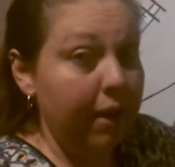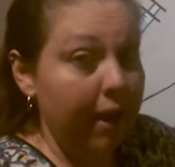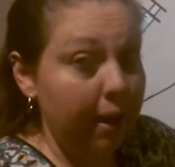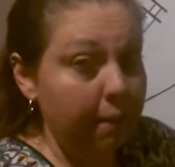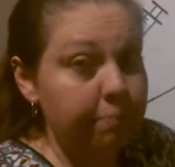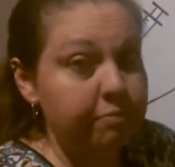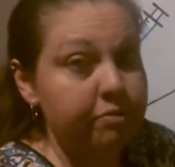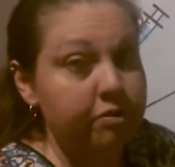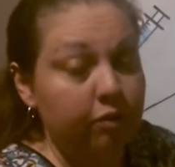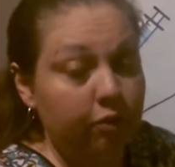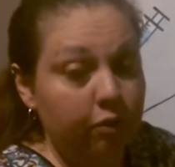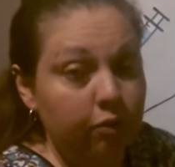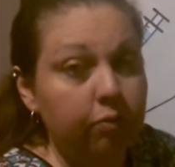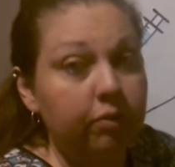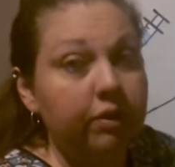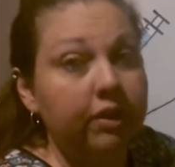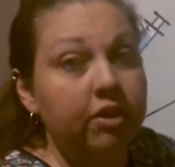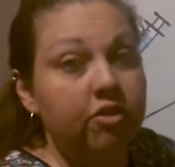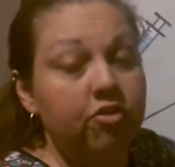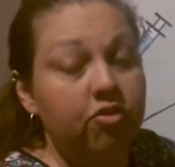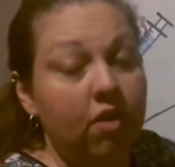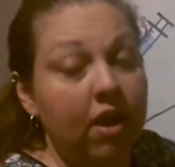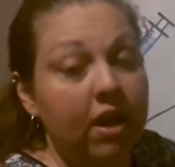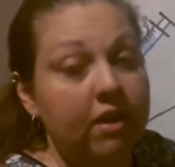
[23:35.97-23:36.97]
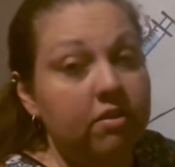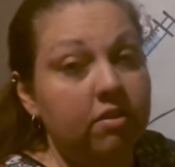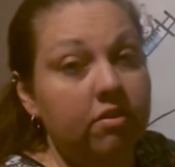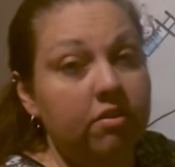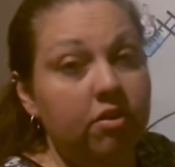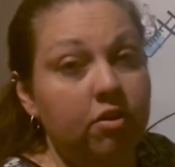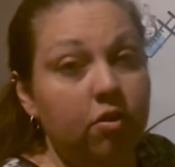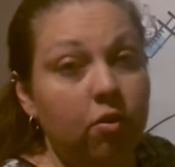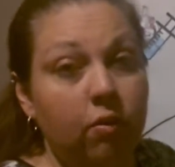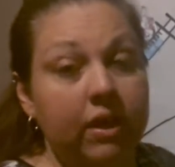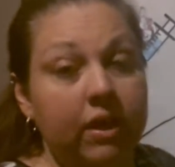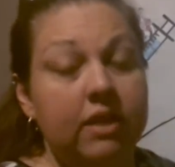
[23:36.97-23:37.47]
absolutely attracted
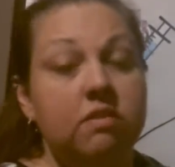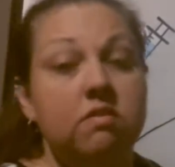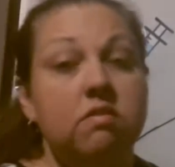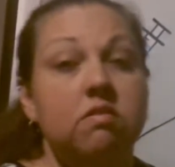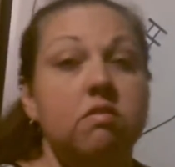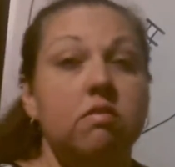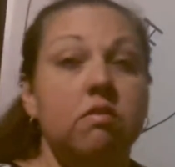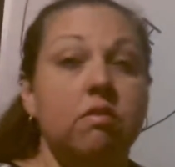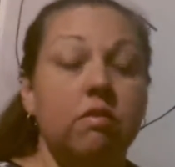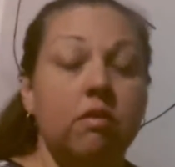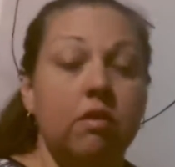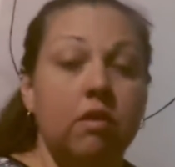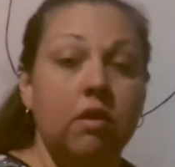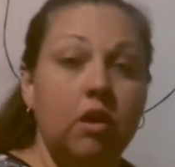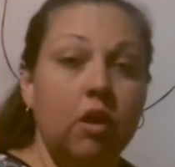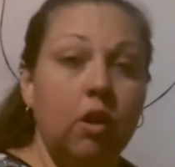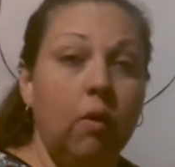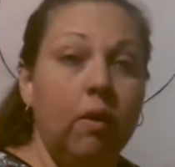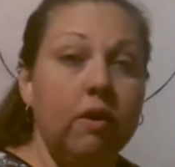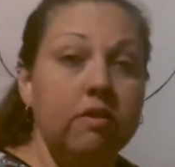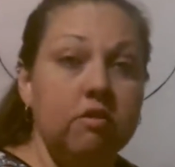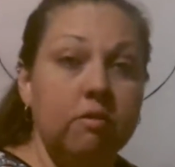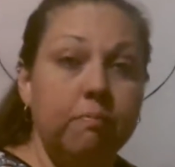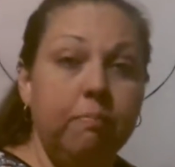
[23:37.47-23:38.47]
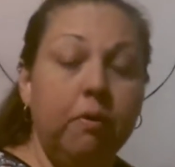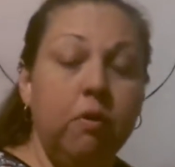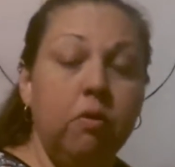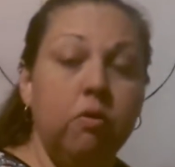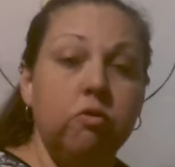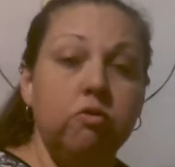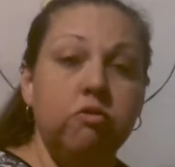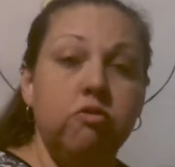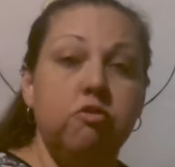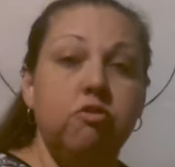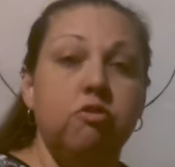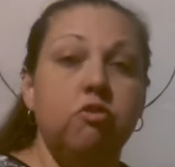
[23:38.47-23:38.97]
to noise, you know, as
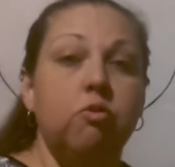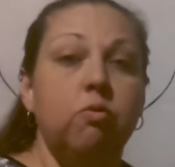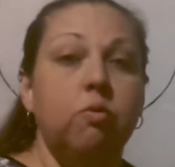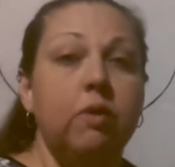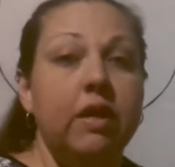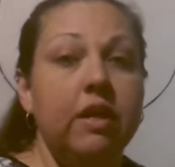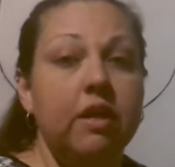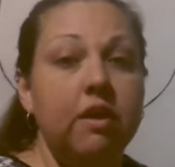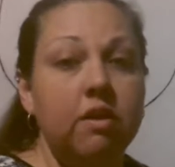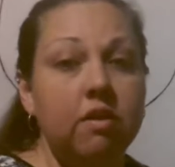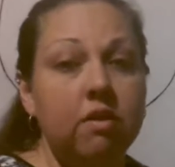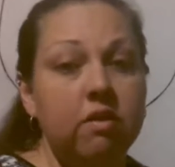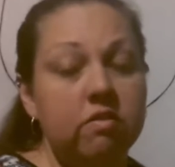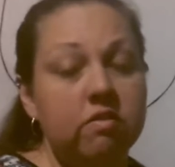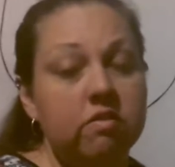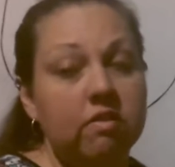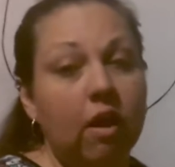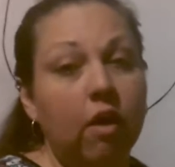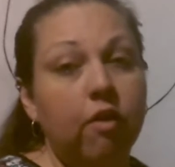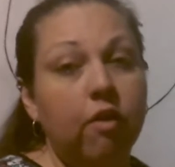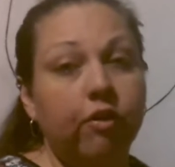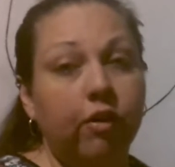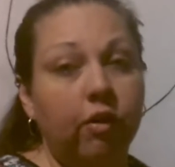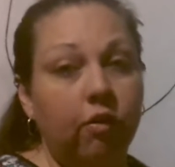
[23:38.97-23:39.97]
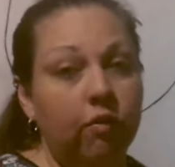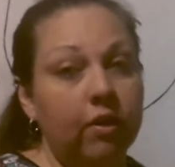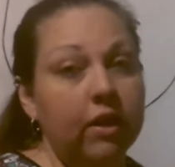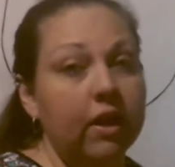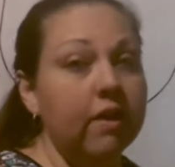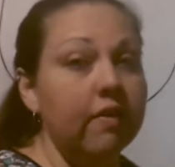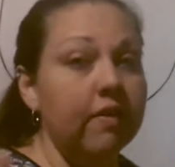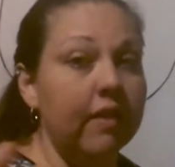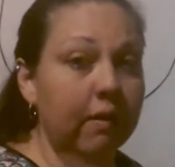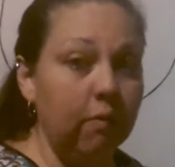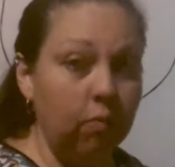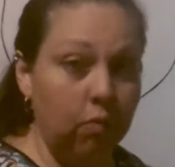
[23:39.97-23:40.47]
opposed to in South
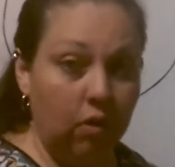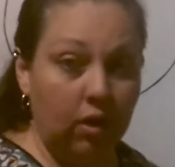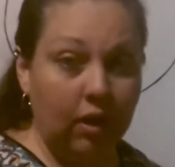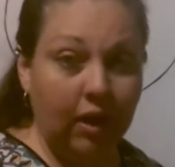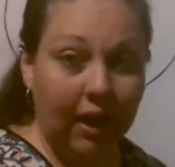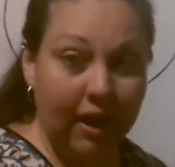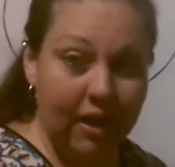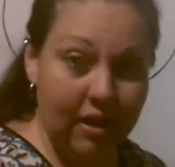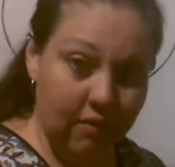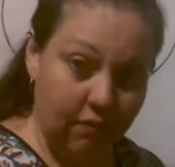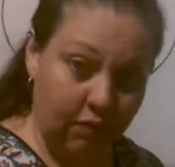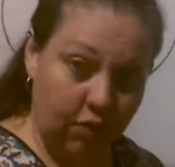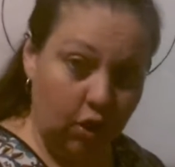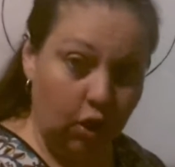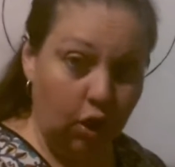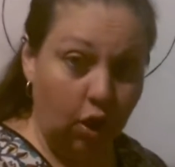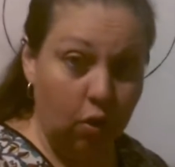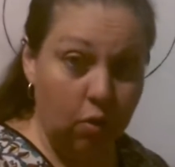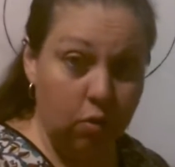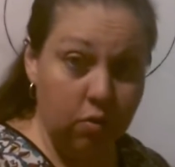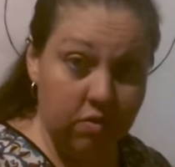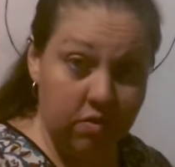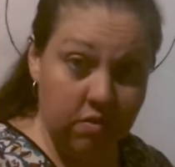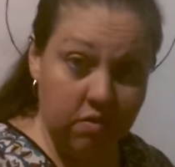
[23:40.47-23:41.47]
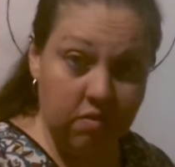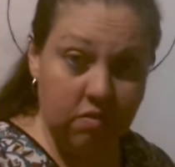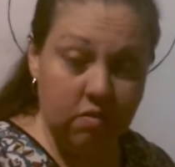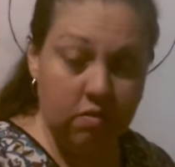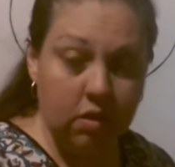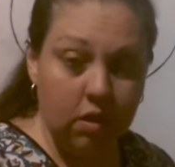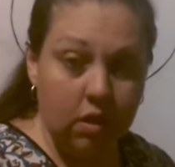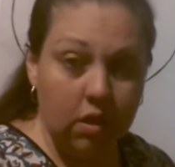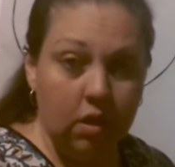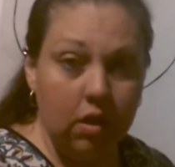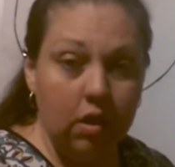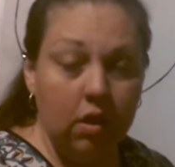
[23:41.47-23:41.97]
Korea, they were kind of
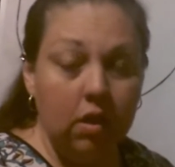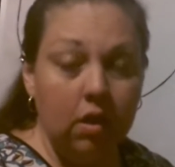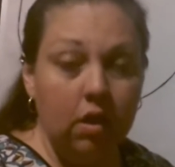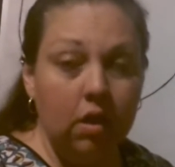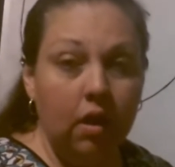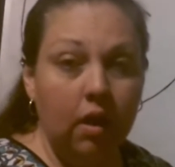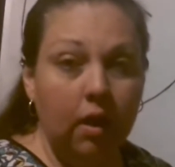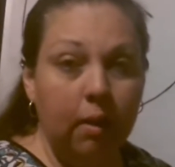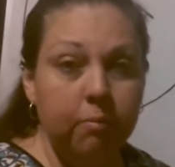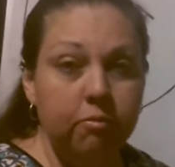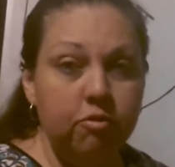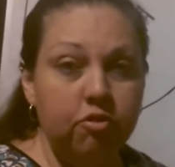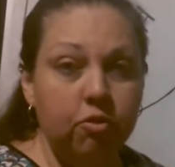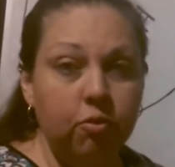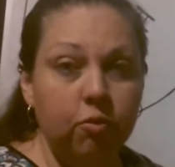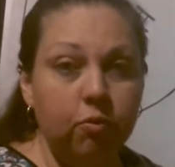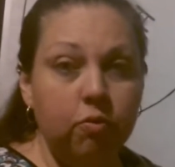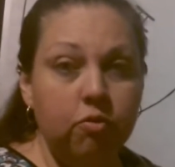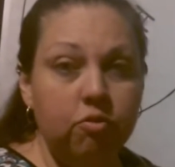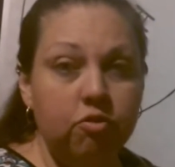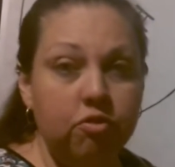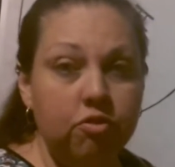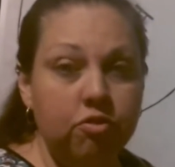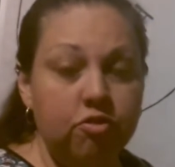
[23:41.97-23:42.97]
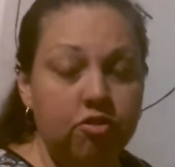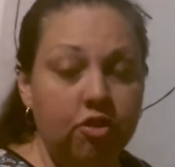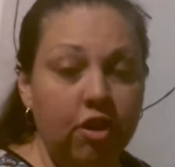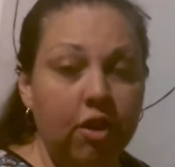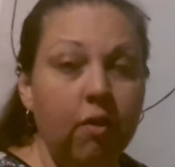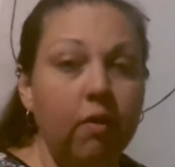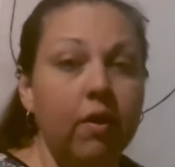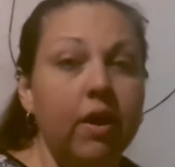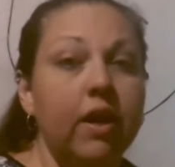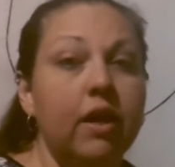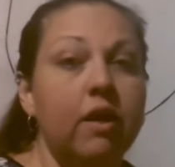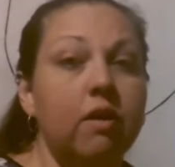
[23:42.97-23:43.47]
close to
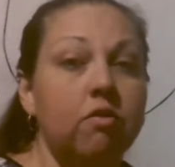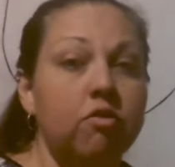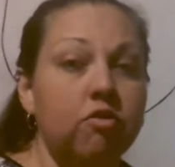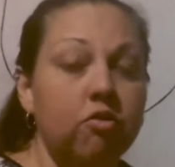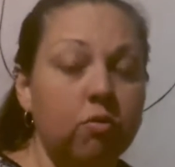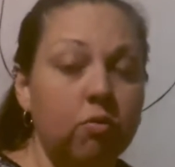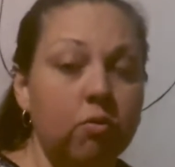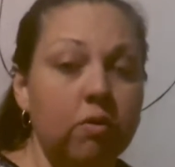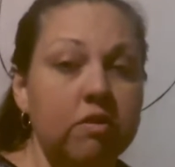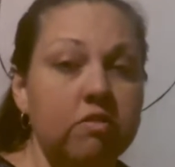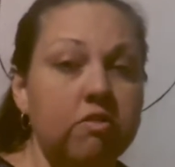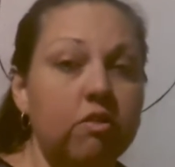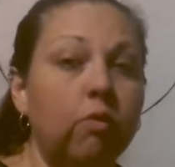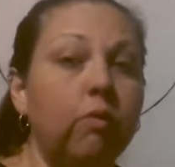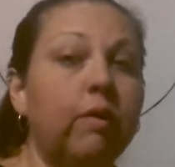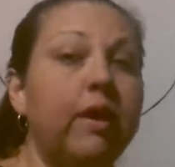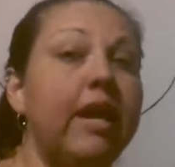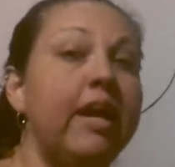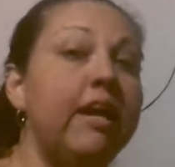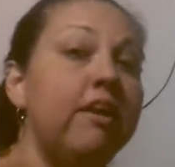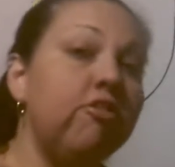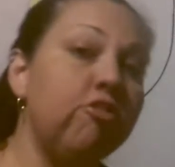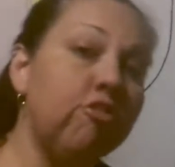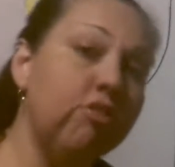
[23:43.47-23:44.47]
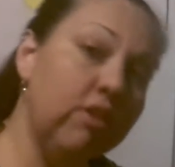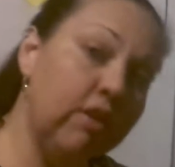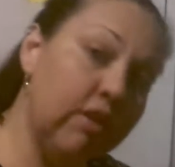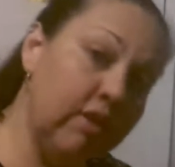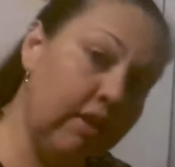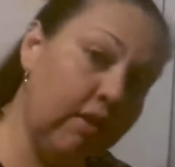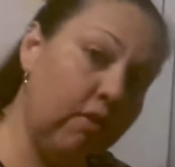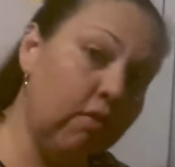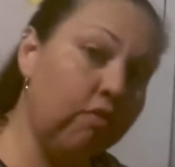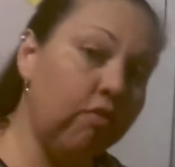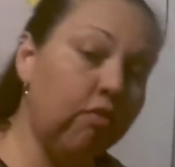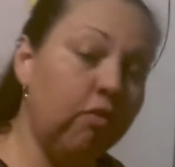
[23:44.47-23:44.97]
Jerry, to his location,
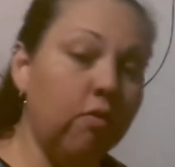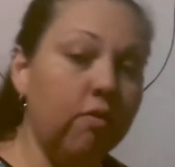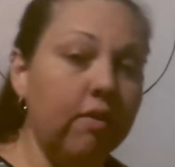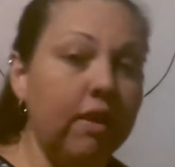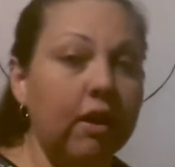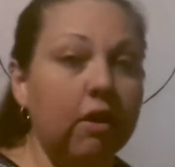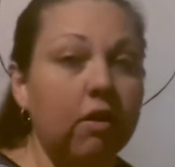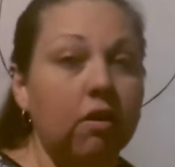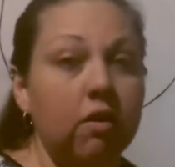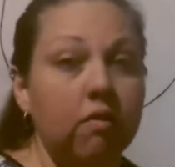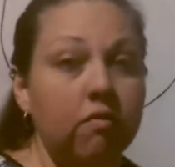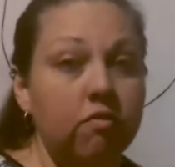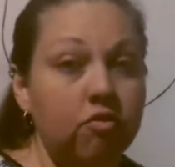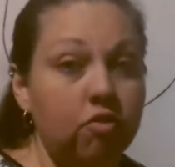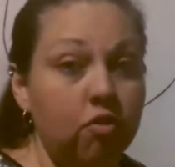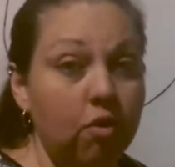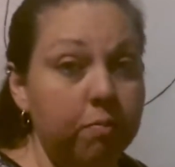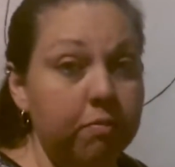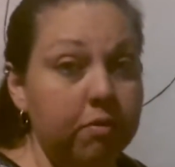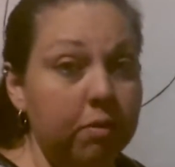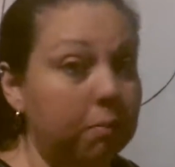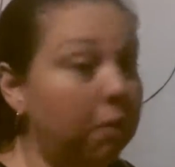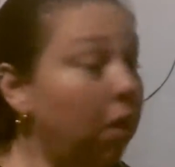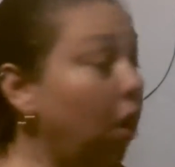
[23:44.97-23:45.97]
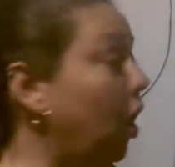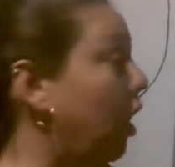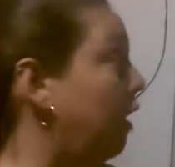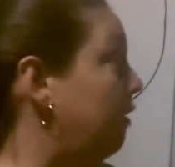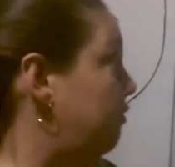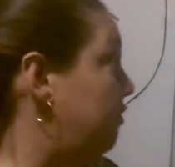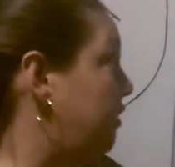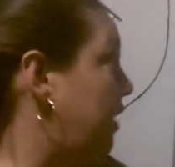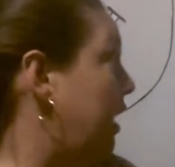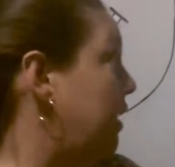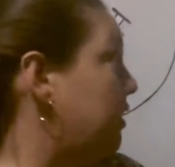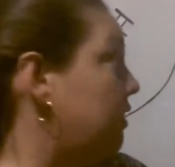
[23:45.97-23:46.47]
and therefore that could have tripped him
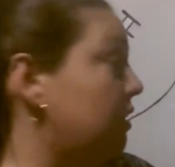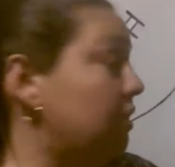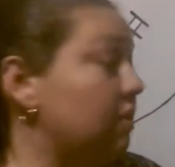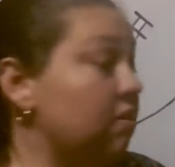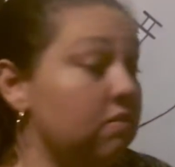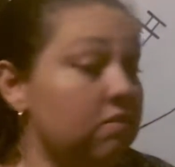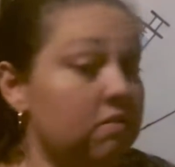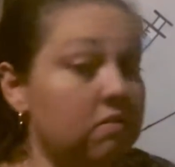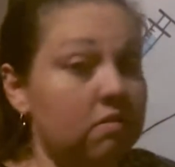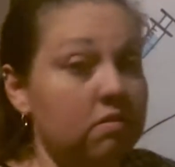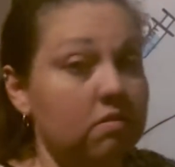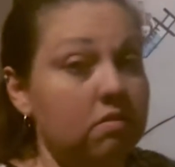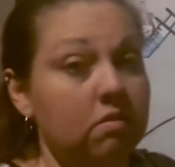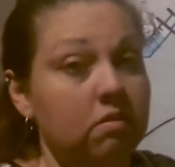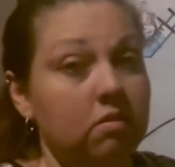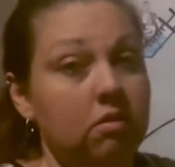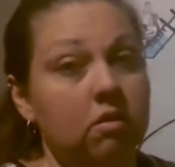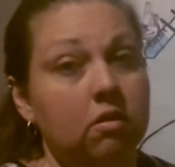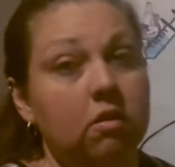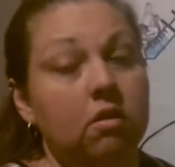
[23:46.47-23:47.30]
off. Not this.